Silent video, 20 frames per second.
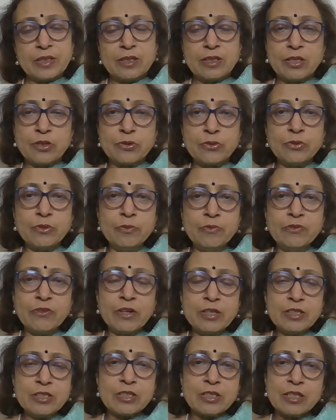The room
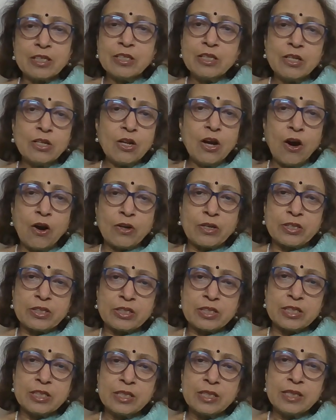was
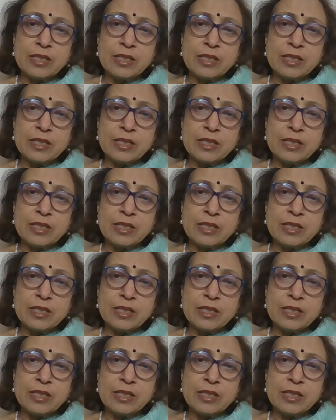locked.